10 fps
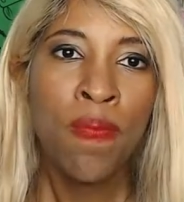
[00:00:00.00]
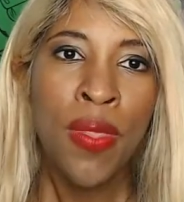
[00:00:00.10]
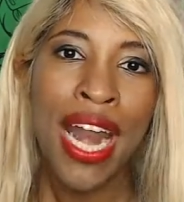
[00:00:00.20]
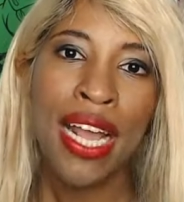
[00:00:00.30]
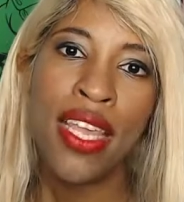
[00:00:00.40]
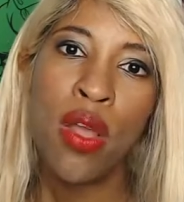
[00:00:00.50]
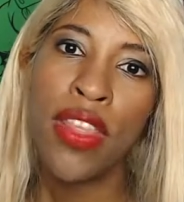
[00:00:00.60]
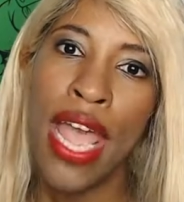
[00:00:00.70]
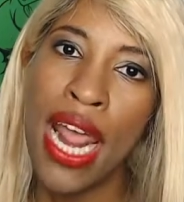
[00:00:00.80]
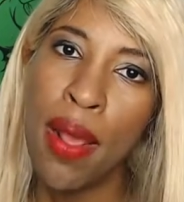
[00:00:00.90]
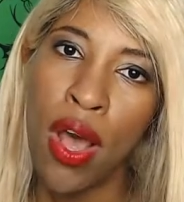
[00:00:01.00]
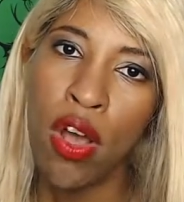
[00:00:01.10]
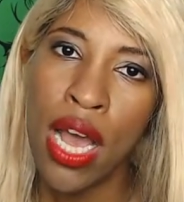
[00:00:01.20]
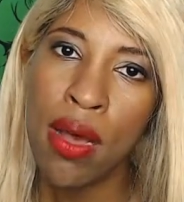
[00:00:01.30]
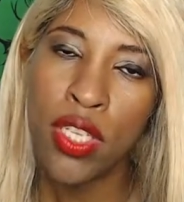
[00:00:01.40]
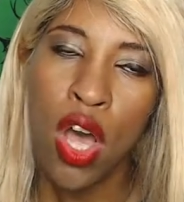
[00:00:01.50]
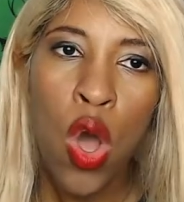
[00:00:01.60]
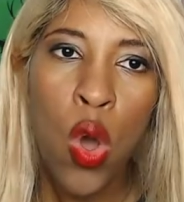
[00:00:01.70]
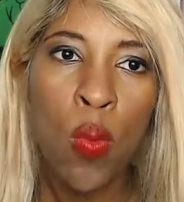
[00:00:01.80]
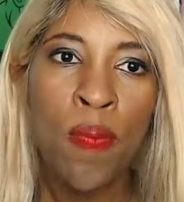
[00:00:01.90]
And I think with Annabelle Comes
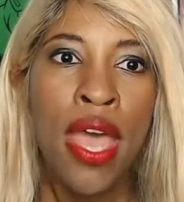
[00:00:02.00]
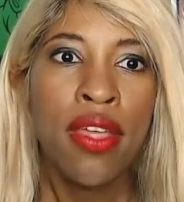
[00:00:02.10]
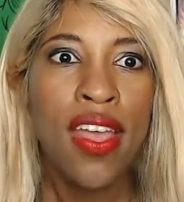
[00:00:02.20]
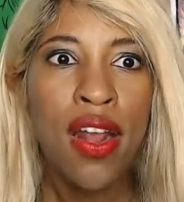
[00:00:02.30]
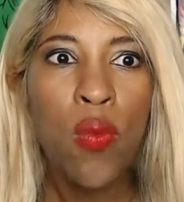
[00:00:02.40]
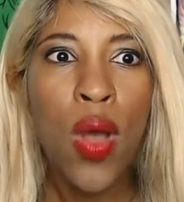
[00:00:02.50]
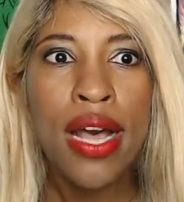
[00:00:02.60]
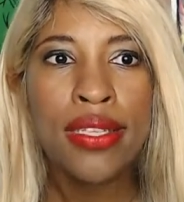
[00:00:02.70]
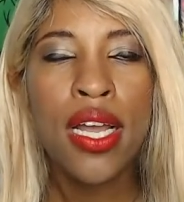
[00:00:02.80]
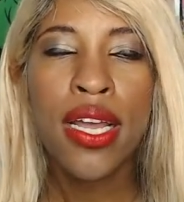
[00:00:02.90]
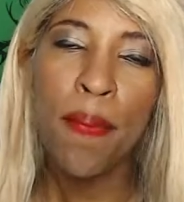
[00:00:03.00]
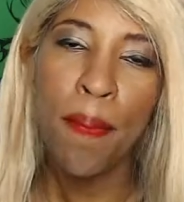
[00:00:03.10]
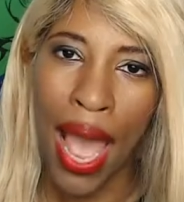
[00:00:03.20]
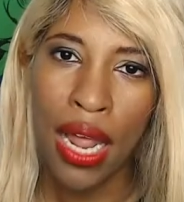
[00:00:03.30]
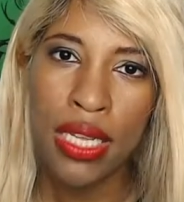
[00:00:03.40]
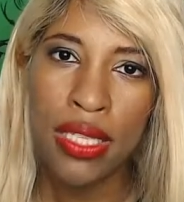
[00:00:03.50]
Home, there was a good balance.